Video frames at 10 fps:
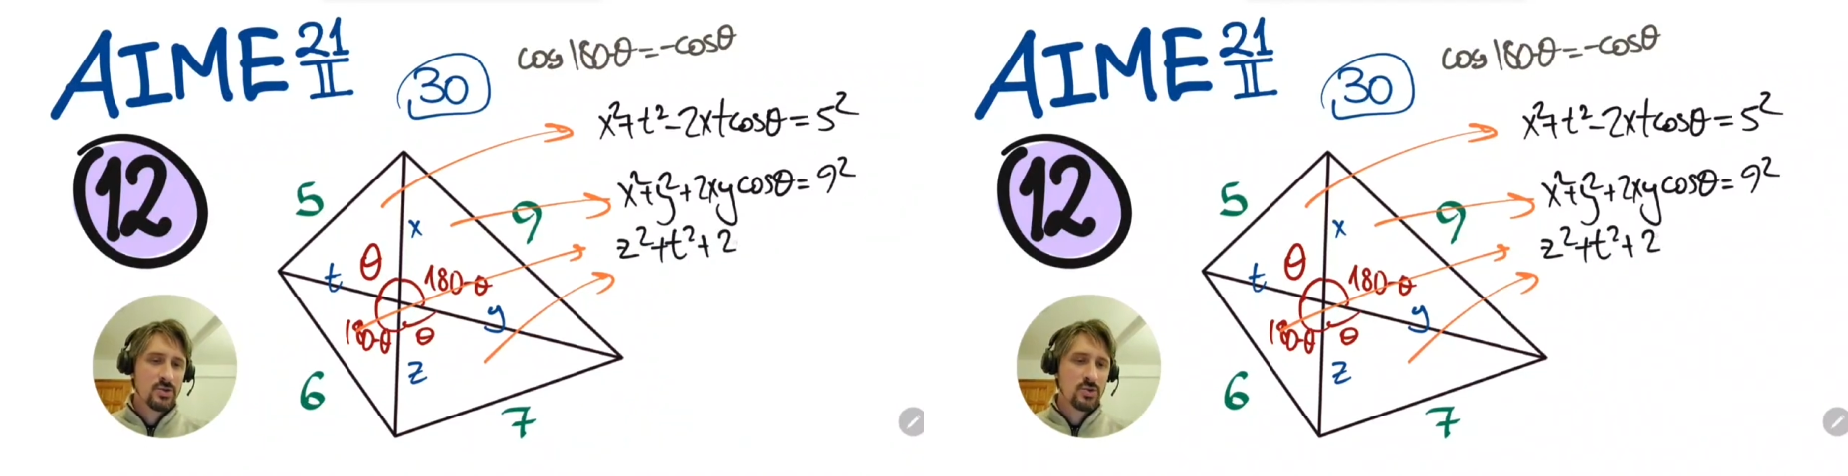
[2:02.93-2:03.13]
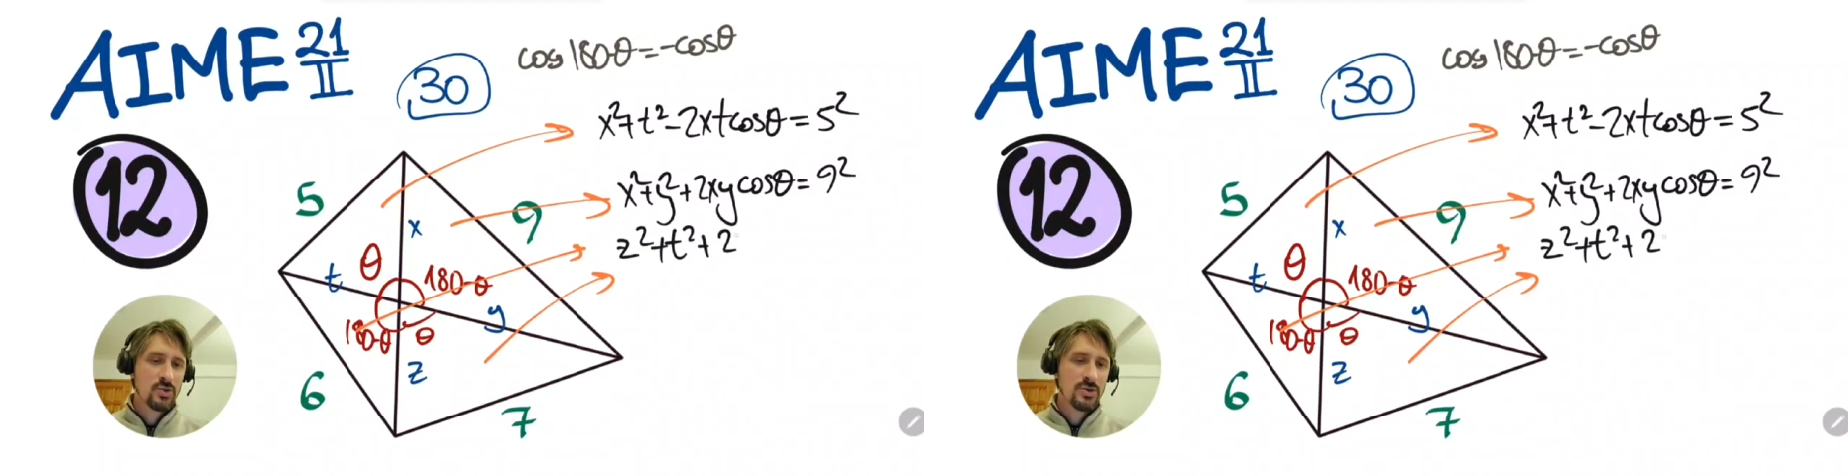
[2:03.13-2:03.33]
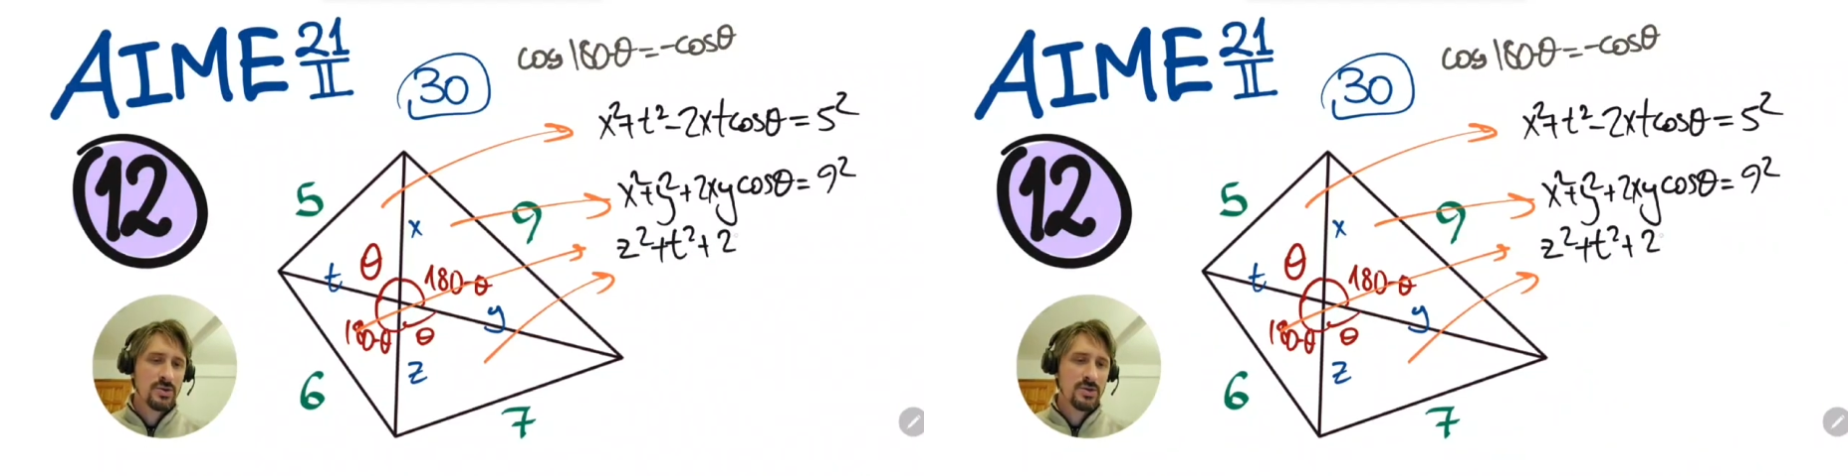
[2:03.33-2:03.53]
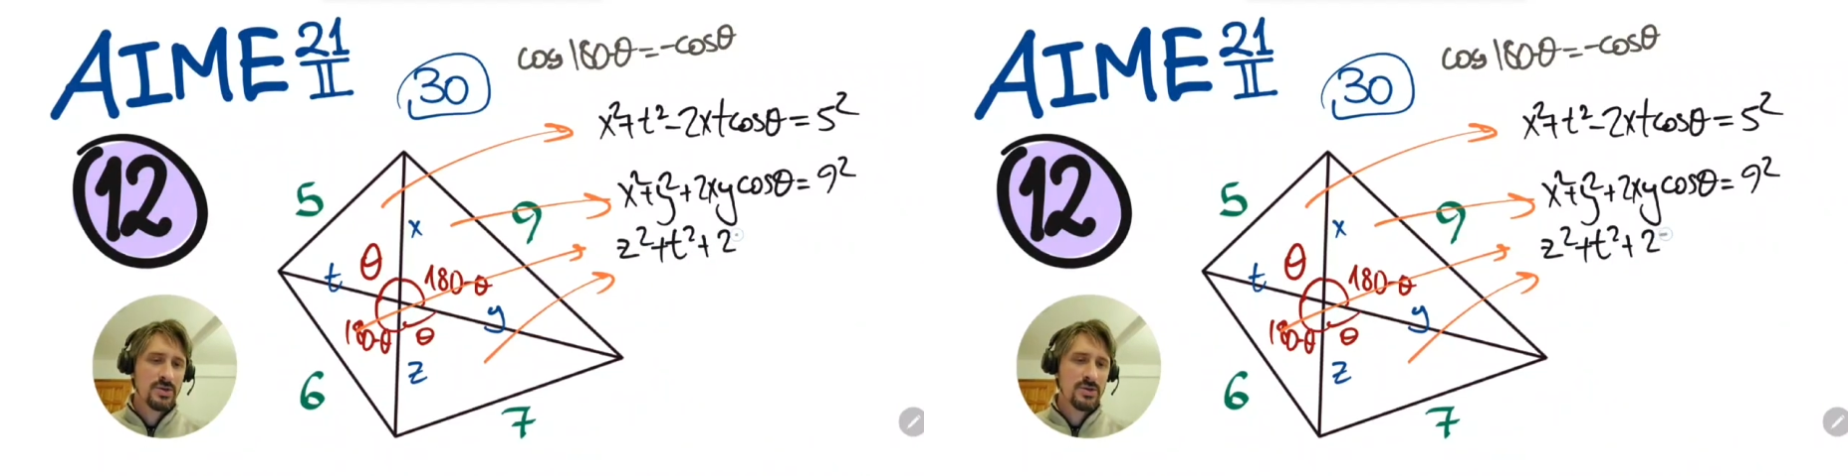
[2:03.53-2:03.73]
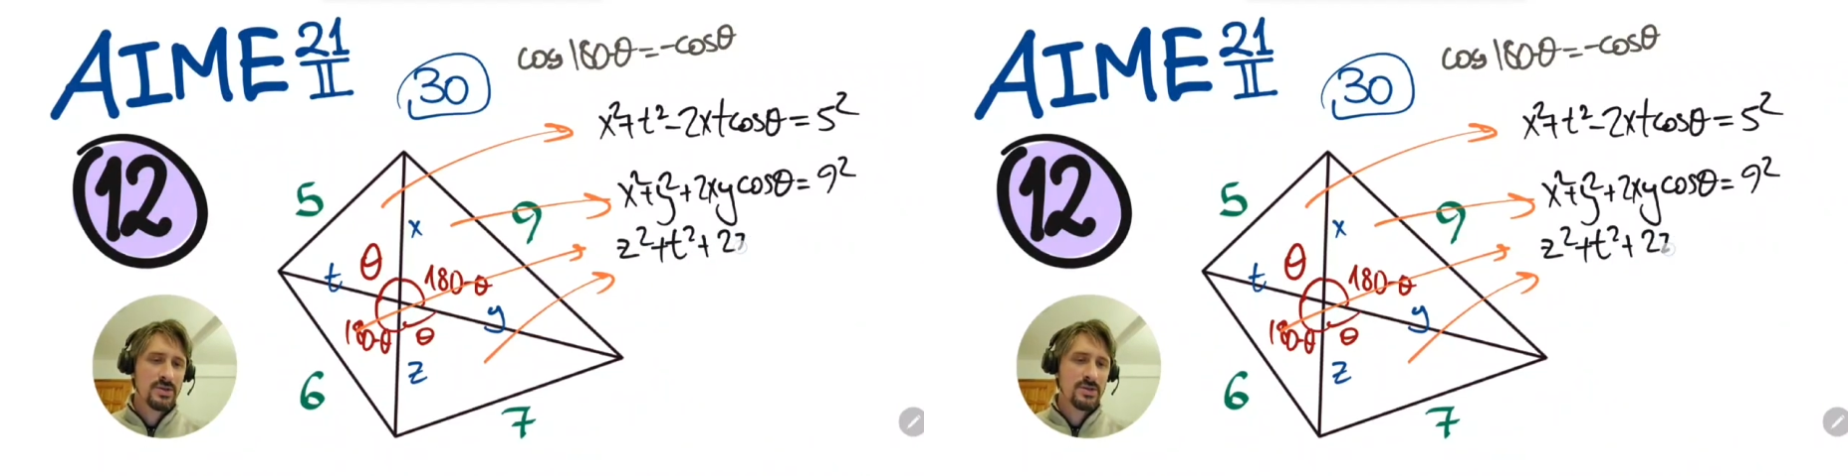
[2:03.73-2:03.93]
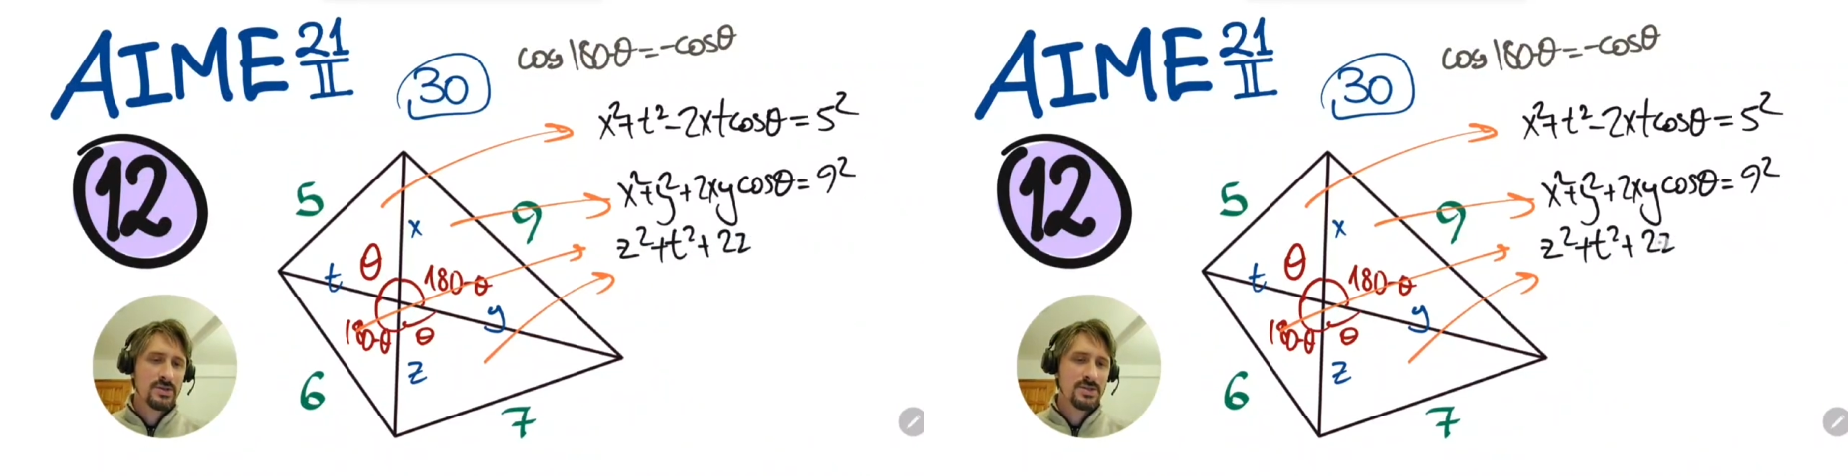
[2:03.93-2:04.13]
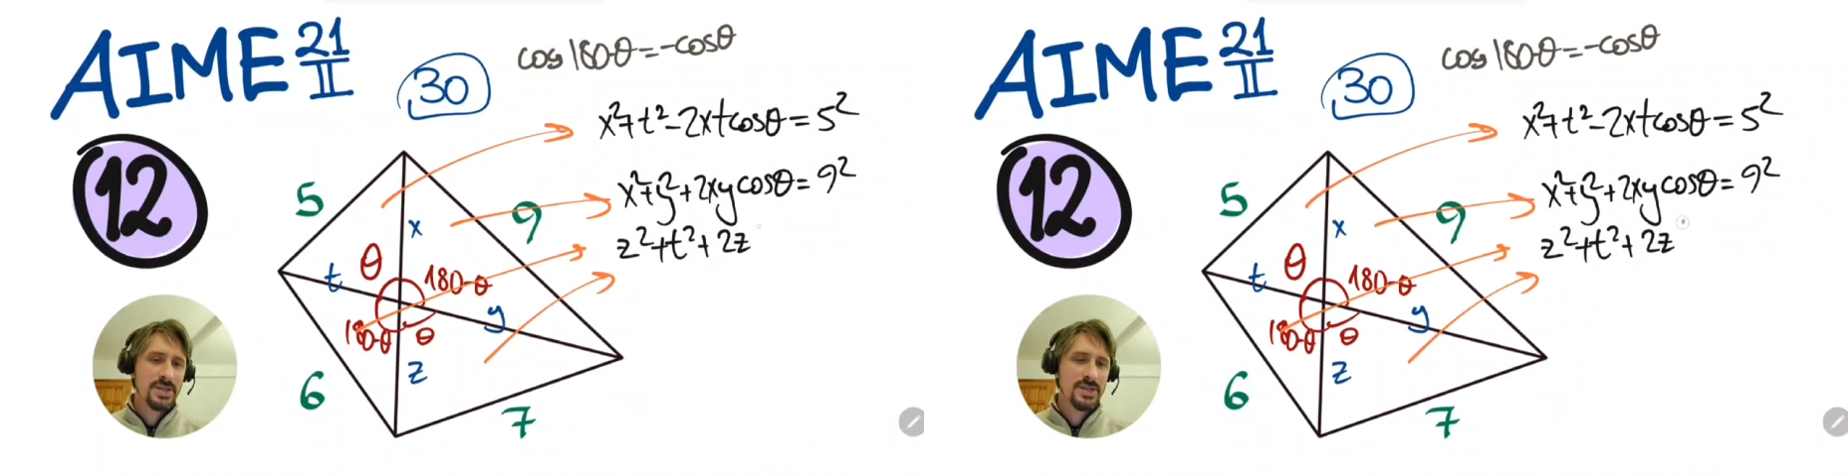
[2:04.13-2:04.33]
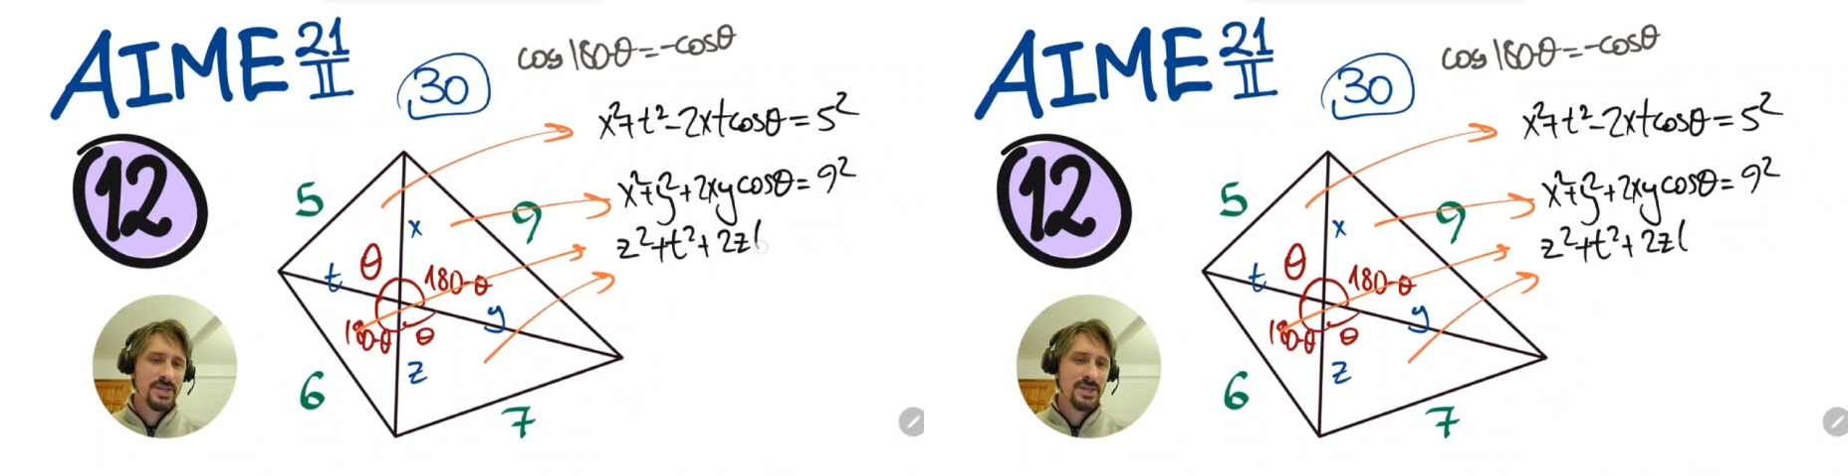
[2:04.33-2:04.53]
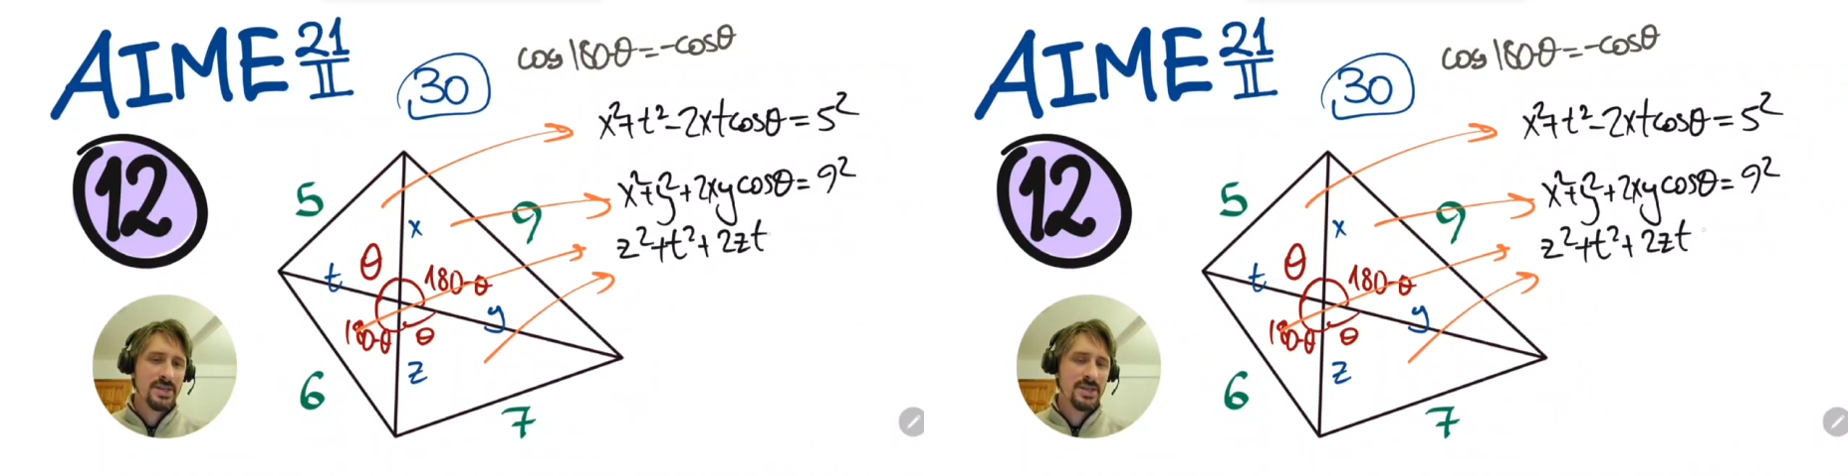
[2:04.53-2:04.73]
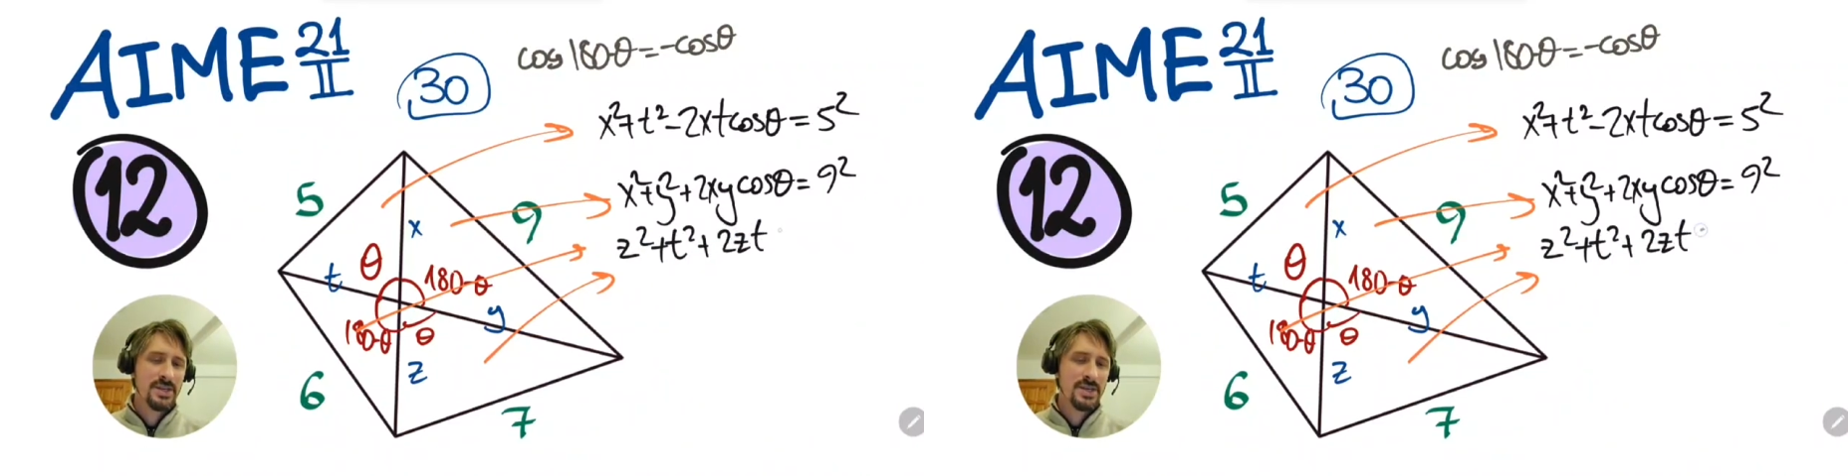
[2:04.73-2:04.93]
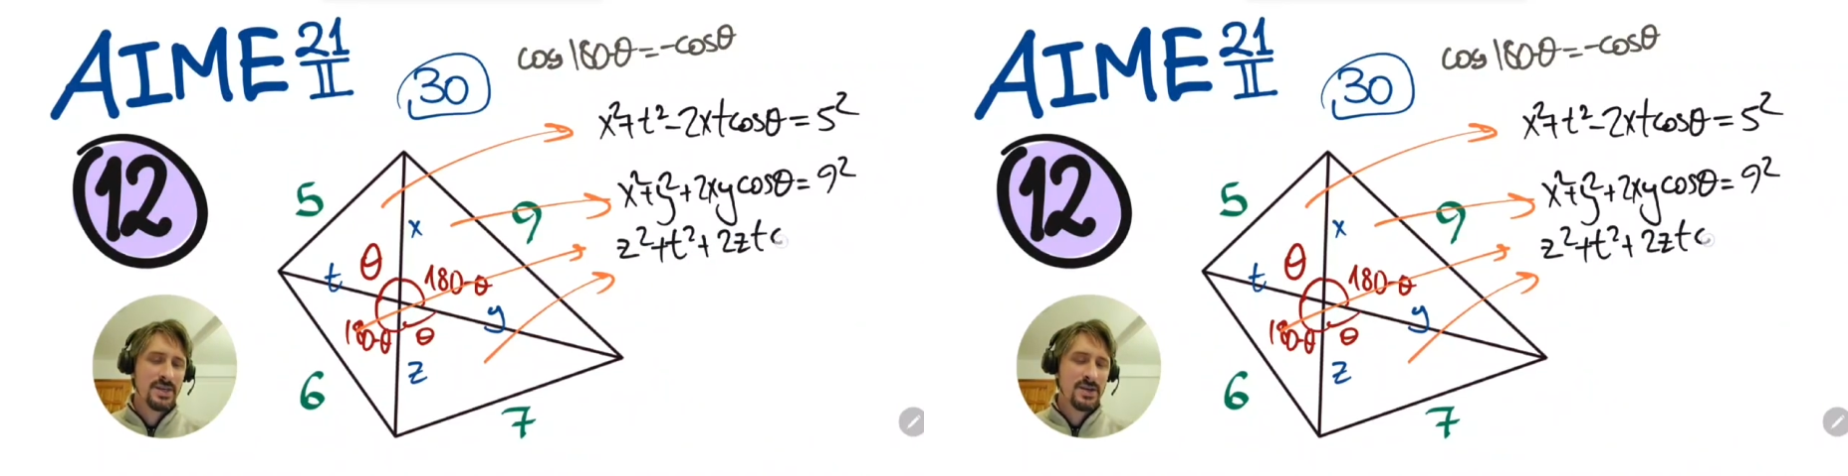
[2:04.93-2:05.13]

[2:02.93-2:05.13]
2zt